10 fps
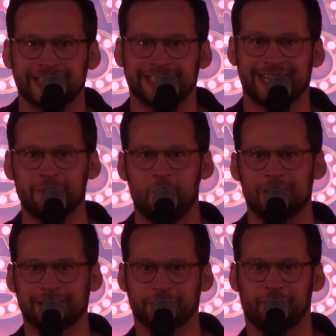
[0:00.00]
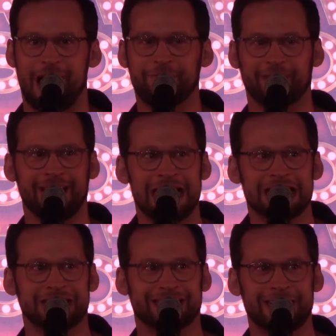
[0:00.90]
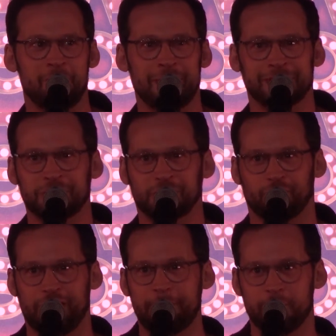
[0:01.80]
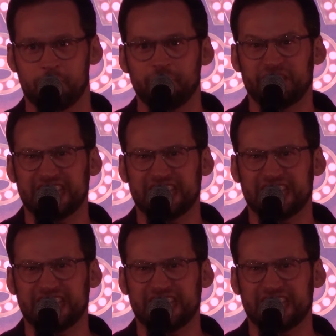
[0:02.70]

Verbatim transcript: Just to traffic, just sit and watch the street move,